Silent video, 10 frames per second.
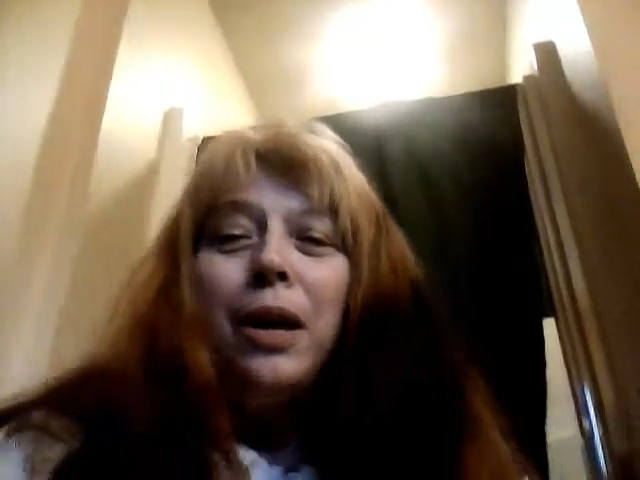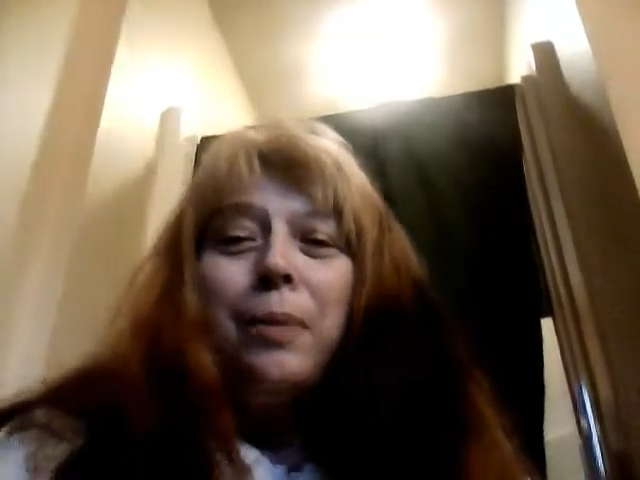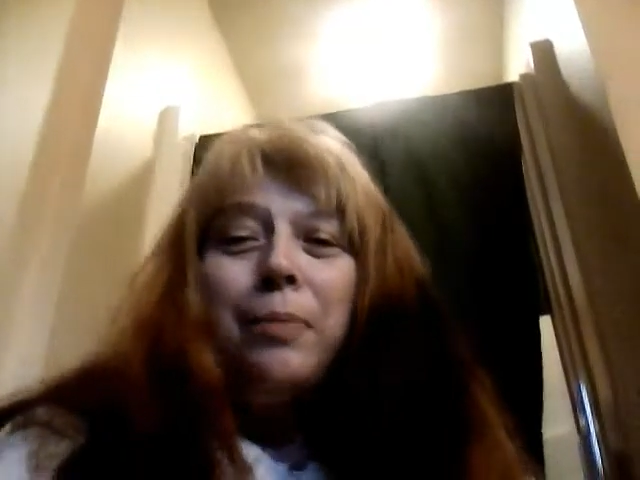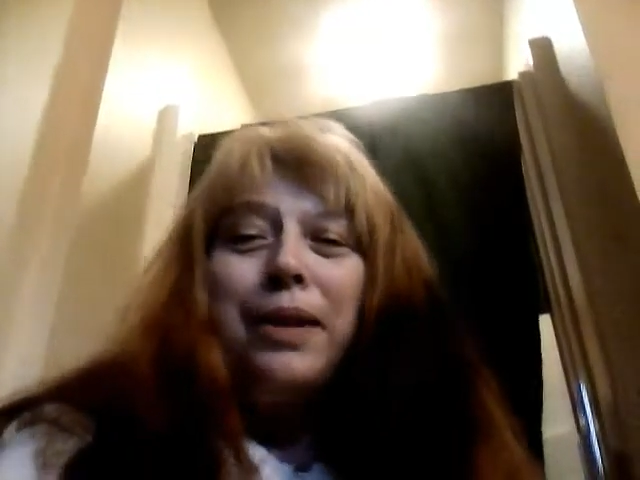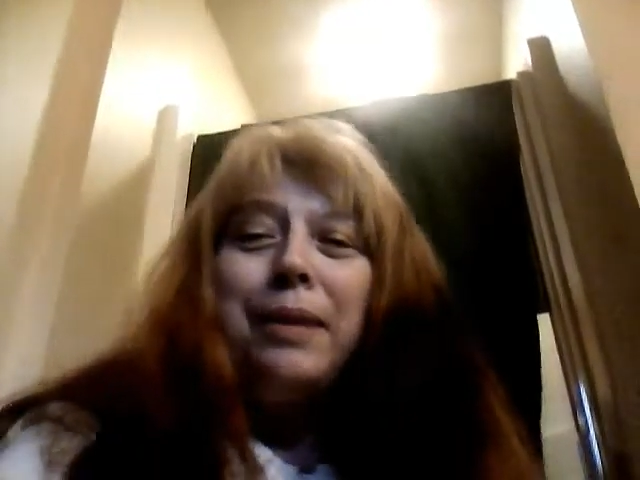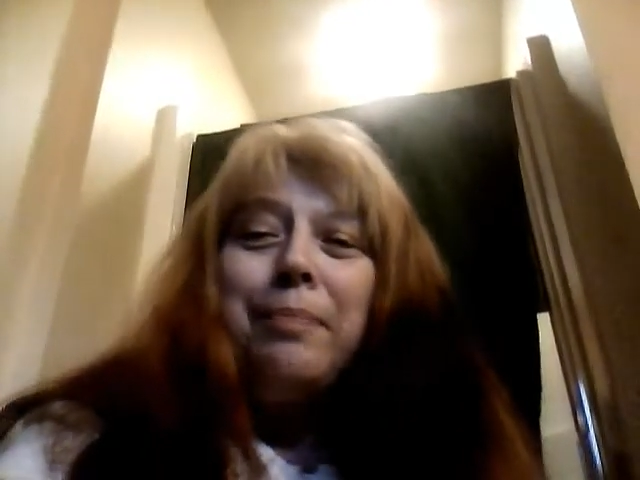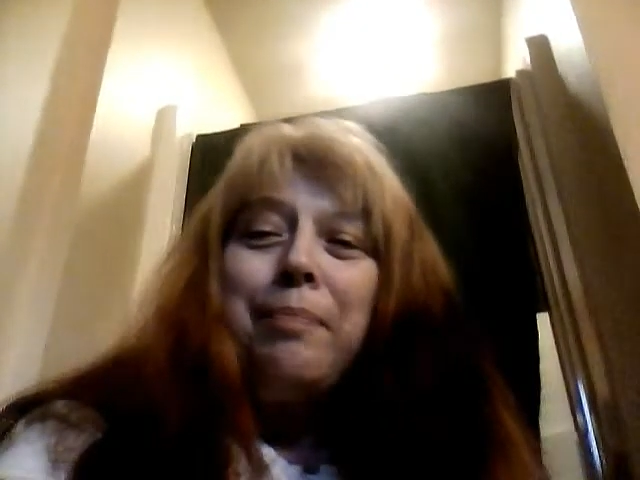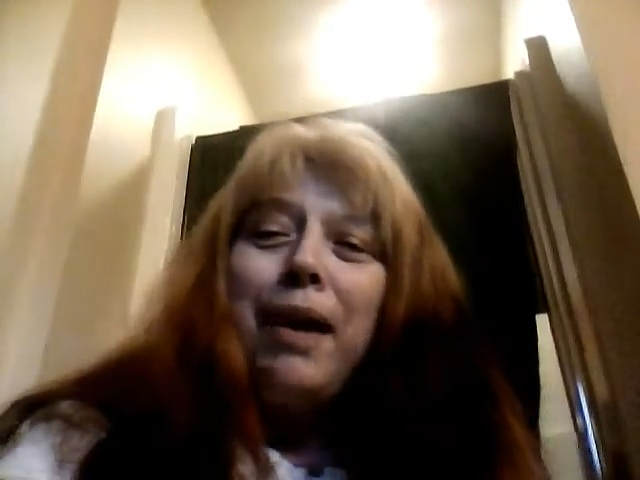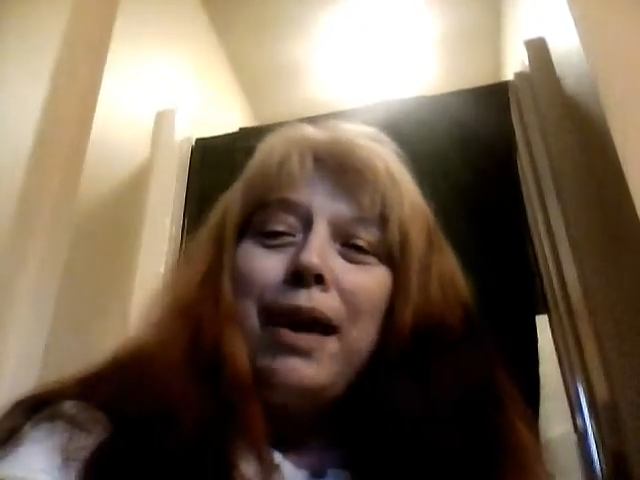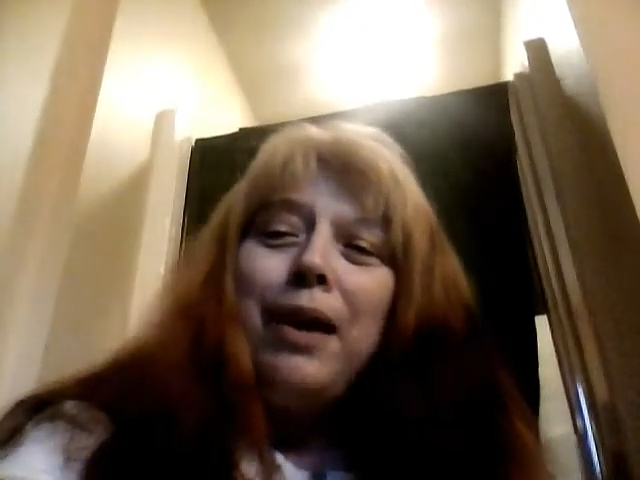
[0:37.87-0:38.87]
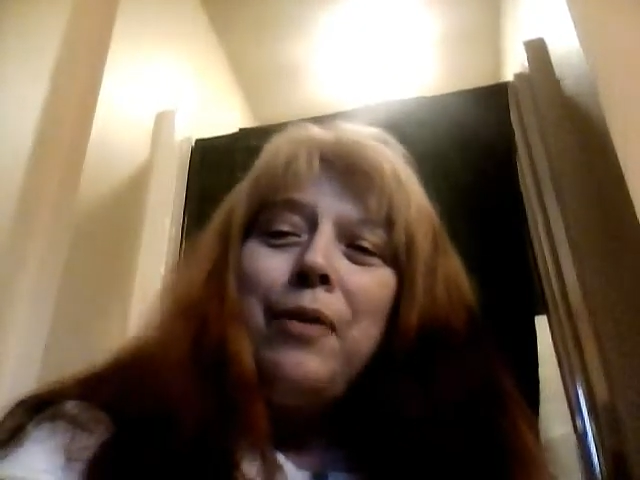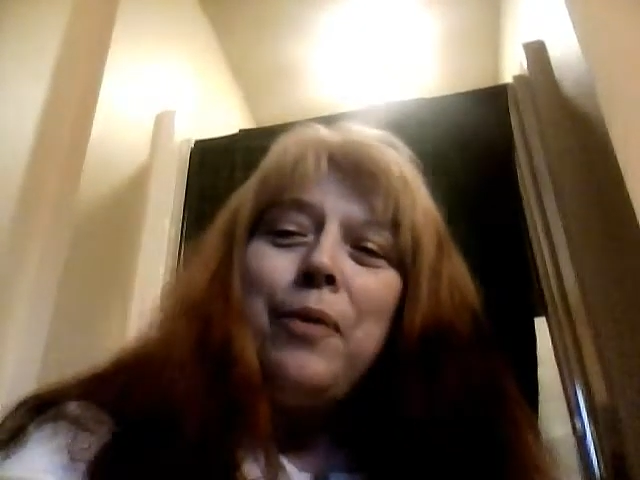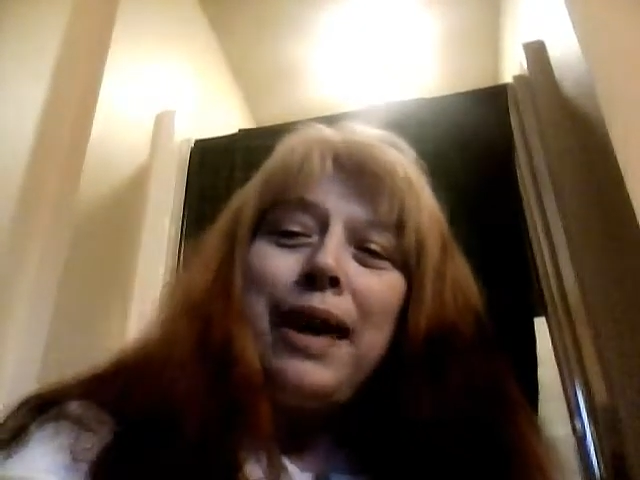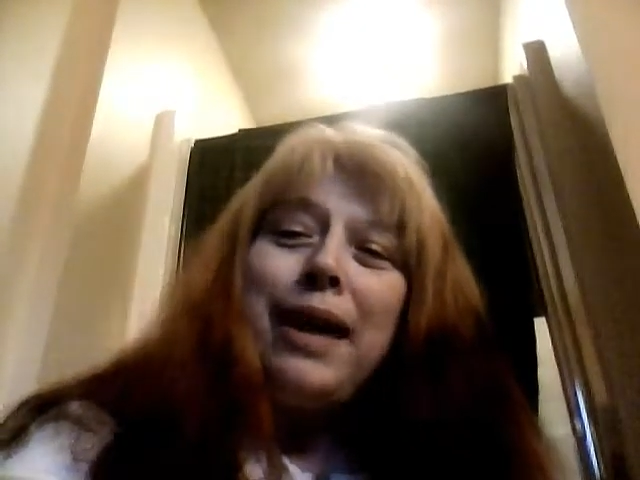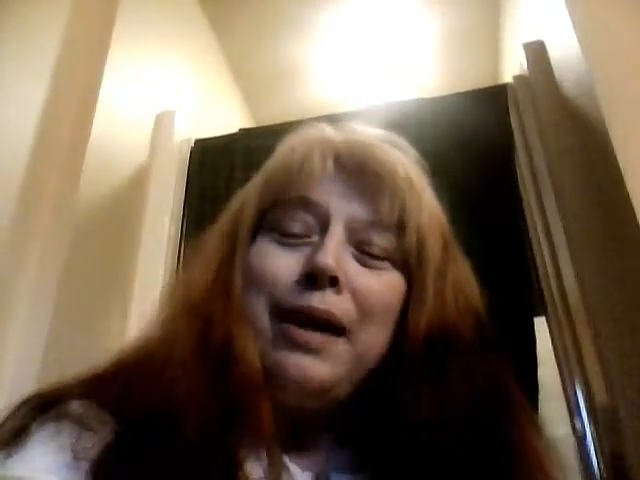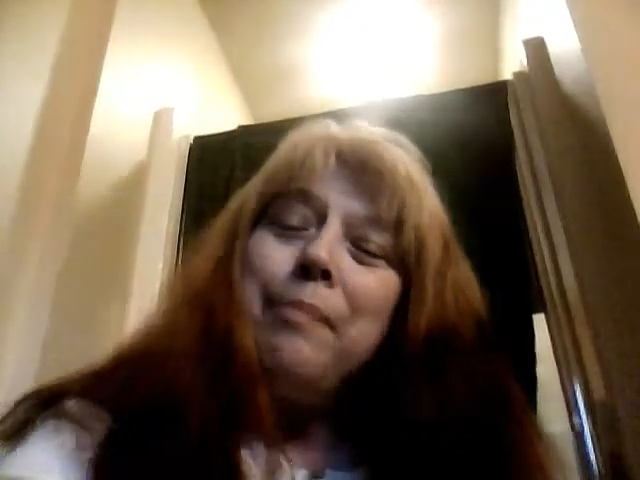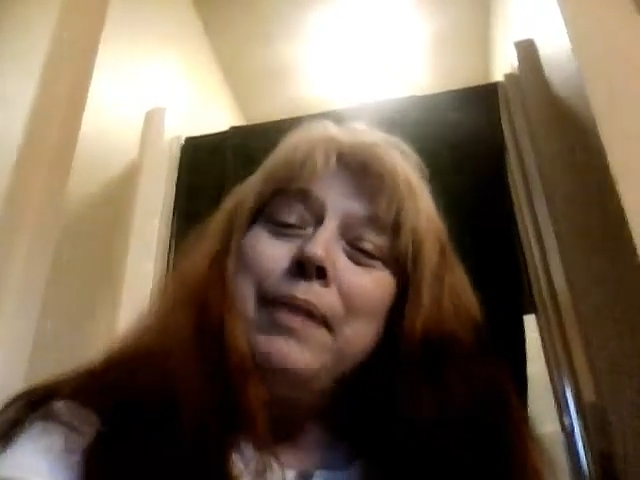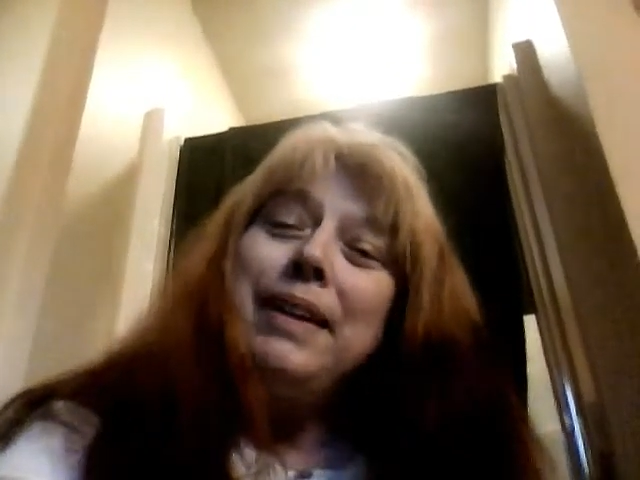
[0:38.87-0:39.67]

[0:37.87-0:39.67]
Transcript: putting it my way